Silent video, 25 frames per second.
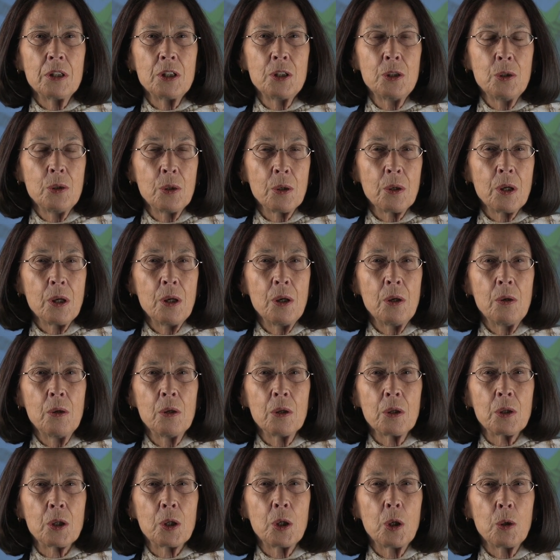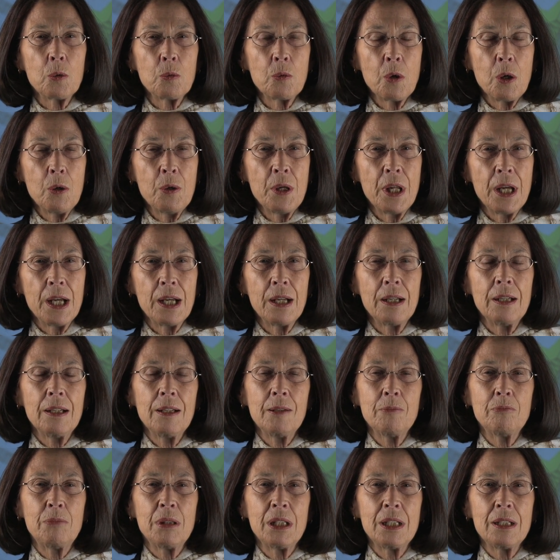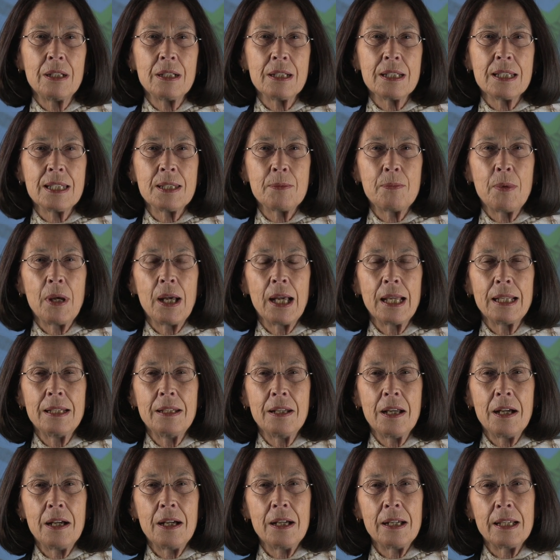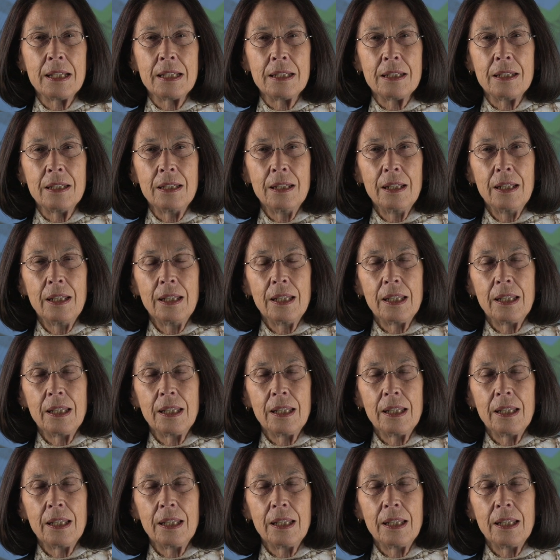euro or corona bonds by 9